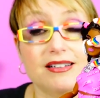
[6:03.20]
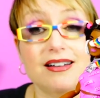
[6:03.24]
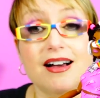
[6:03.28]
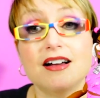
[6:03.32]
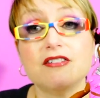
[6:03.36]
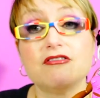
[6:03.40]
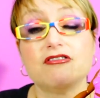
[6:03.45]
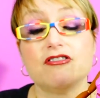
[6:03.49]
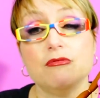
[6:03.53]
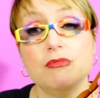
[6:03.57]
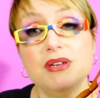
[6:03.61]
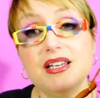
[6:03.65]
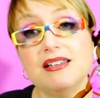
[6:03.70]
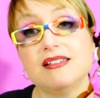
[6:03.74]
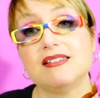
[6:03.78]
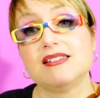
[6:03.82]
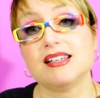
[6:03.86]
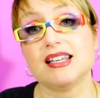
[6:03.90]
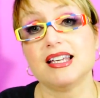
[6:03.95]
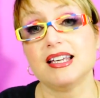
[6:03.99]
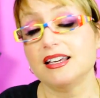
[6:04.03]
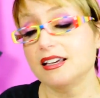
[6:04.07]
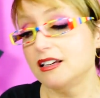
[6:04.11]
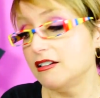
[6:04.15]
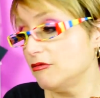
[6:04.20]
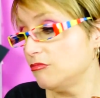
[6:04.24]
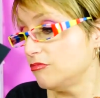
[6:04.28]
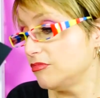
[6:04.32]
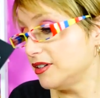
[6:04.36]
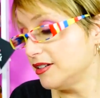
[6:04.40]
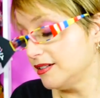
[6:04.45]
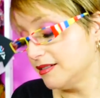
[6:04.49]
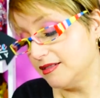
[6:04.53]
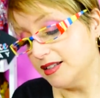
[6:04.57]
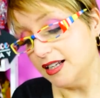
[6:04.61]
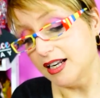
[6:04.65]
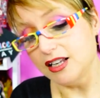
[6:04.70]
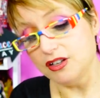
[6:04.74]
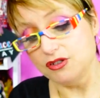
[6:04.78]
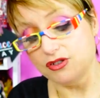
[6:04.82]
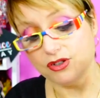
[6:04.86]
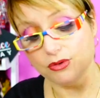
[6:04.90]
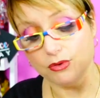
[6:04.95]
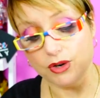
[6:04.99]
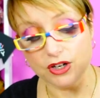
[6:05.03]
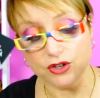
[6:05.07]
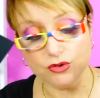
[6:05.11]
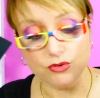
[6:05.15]
not for me as a kid, but that I used
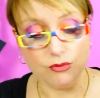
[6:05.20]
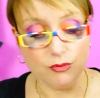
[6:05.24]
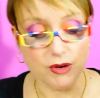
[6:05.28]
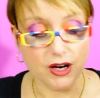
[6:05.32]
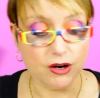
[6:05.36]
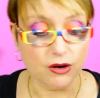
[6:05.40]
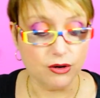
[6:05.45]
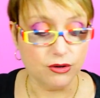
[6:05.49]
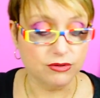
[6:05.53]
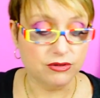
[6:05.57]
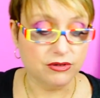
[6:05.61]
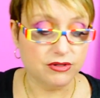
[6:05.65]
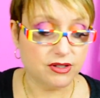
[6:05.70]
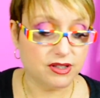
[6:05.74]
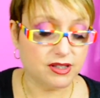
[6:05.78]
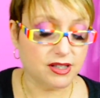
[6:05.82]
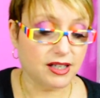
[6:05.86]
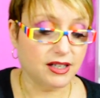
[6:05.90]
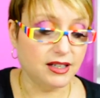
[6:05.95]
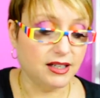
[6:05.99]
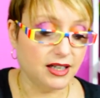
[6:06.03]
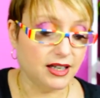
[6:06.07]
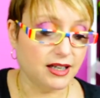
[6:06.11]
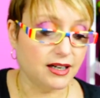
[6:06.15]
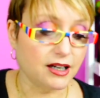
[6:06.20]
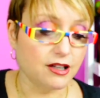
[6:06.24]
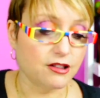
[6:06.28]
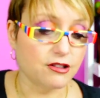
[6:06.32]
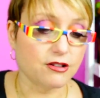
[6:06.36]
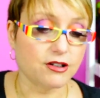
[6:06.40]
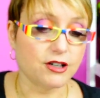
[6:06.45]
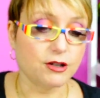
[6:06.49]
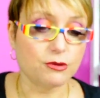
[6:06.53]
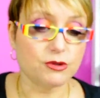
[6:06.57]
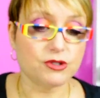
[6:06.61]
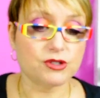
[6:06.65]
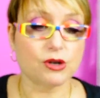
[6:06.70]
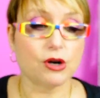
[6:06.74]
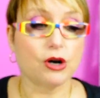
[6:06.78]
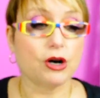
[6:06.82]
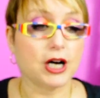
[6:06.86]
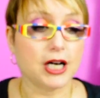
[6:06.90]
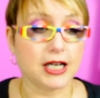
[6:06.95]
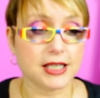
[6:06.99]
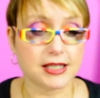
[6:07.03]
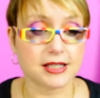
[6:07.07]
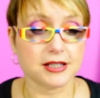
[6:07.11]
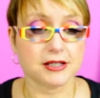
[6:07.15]
to watch with my own son, and I thought it was
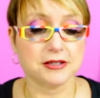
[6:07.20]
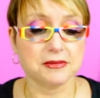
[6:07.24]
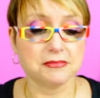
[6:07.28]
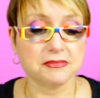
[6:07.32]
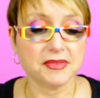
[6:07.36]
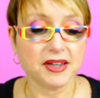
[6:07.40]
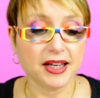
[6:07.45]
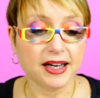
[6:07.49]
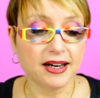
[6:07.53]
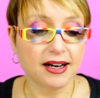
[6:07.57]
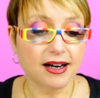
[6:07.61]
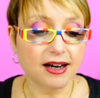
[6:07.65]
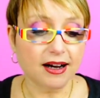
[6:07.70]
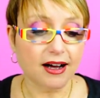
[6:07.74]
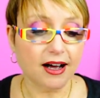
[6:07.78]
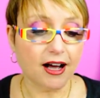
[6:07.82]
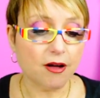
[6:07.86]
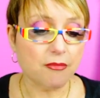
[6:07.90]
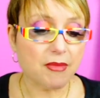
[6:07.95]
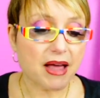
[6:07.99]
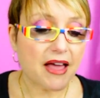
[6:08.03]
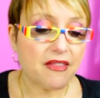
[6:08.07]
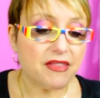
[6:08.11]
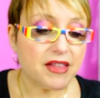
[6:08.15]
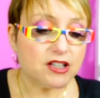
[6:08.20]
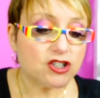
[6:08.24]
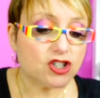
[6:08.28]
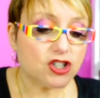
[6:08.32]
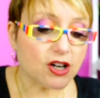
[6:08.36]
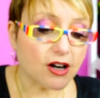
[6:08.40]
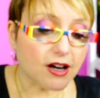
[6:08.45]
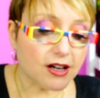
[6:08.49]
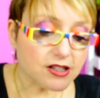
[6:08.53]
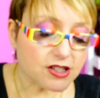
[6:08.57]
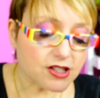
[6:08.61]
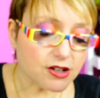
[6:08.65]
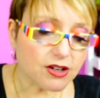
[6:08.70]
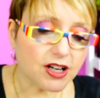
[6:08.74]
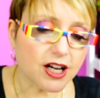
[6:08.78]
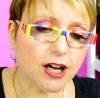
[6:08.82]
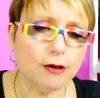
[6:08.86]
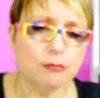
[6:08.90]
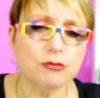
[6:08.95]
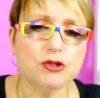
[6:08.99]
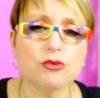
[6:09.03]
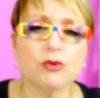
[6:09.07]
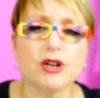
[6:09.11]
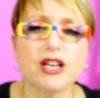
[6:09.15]
awesome. Um, and then she also
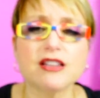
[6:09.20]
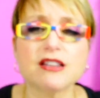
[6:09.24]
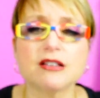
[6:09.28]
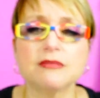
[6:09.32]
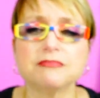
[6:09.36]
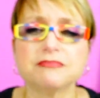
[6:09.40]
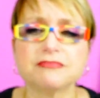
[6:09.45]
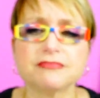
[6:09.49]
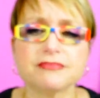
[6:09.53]
comes with,